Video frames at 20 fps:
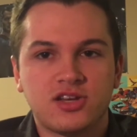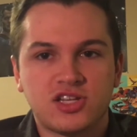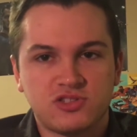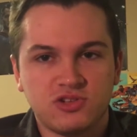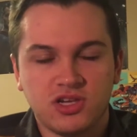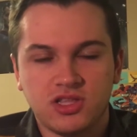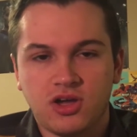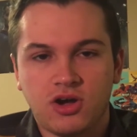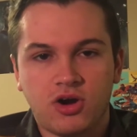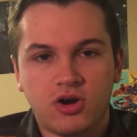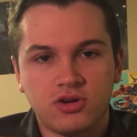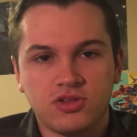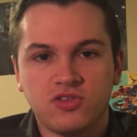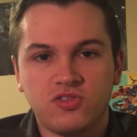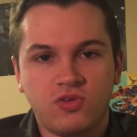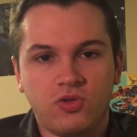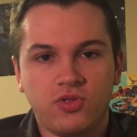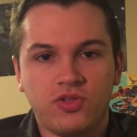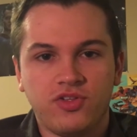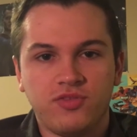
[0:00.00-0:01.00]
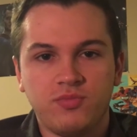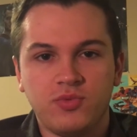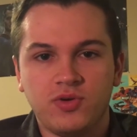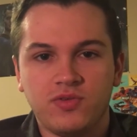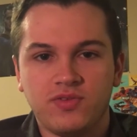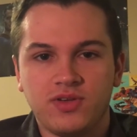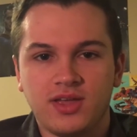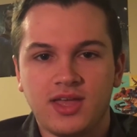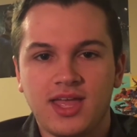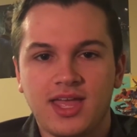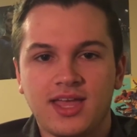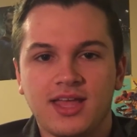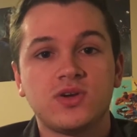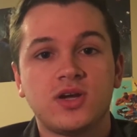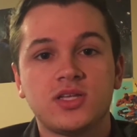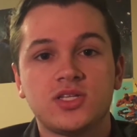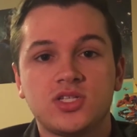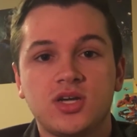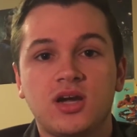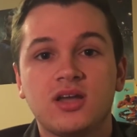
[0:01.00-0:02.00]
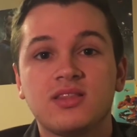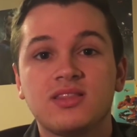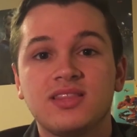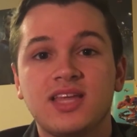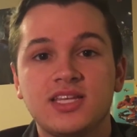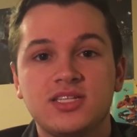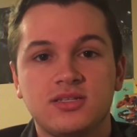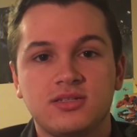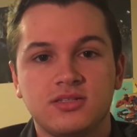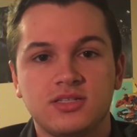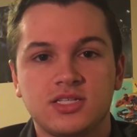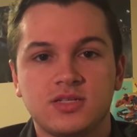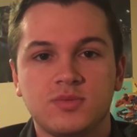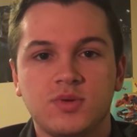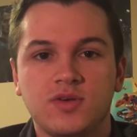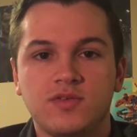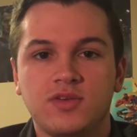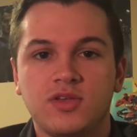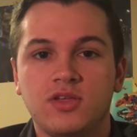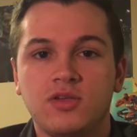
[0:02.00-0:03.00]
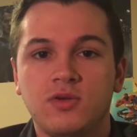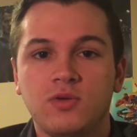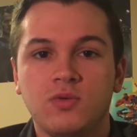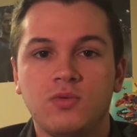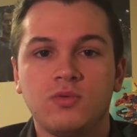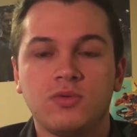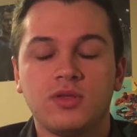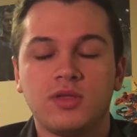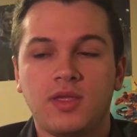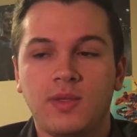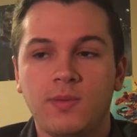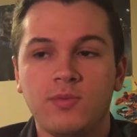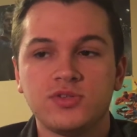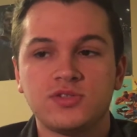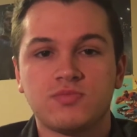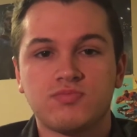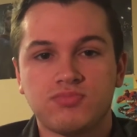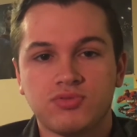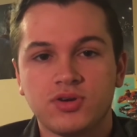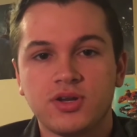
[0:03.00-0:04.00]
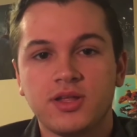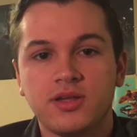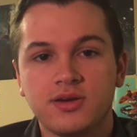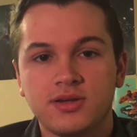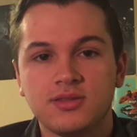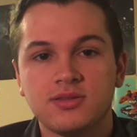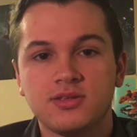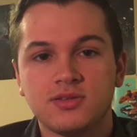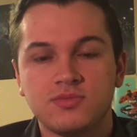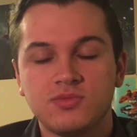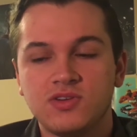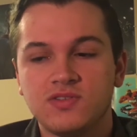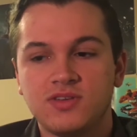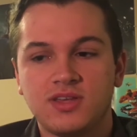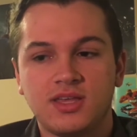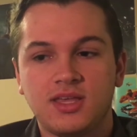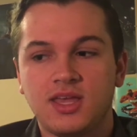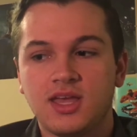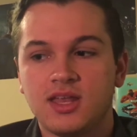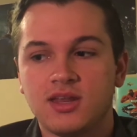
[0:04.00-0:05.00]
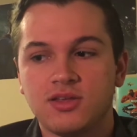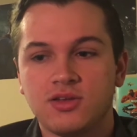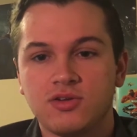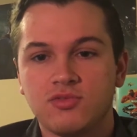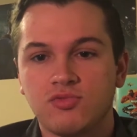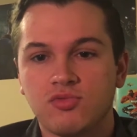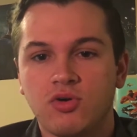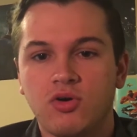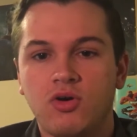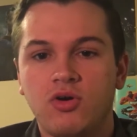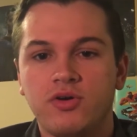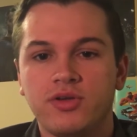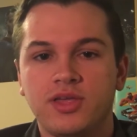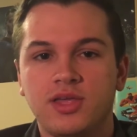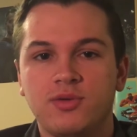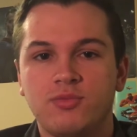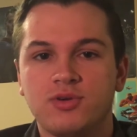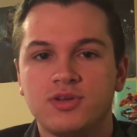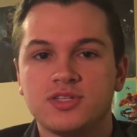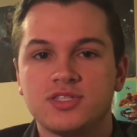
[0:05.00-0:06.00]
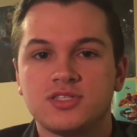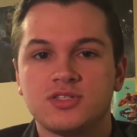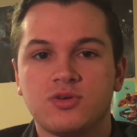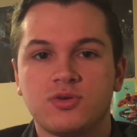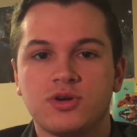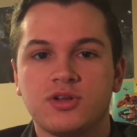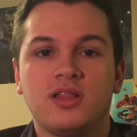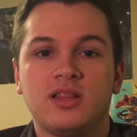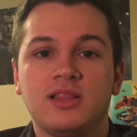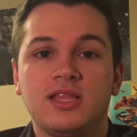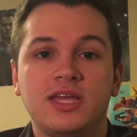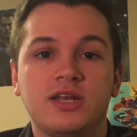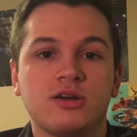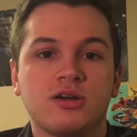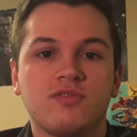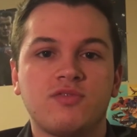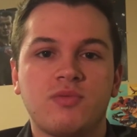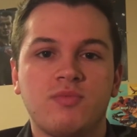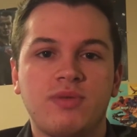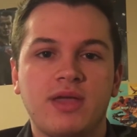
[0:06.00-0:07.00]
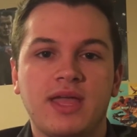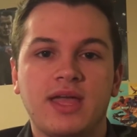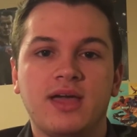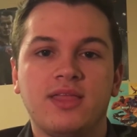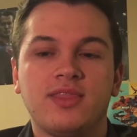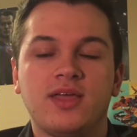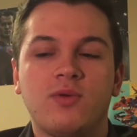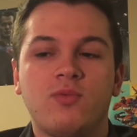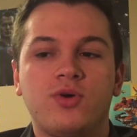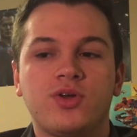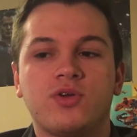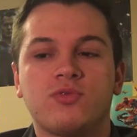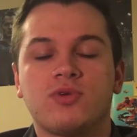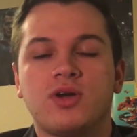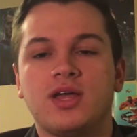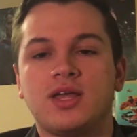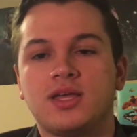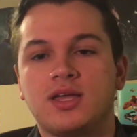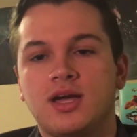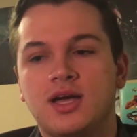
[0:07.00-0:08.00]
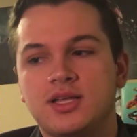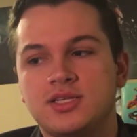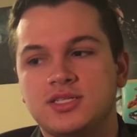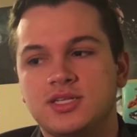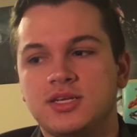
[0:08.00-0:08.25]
they're just really the heart and soul of this movie. We also had John Legend in this movie, who he was pretty good in this movie. He had a good role. He was sort of a leader of a band that wanted Ryan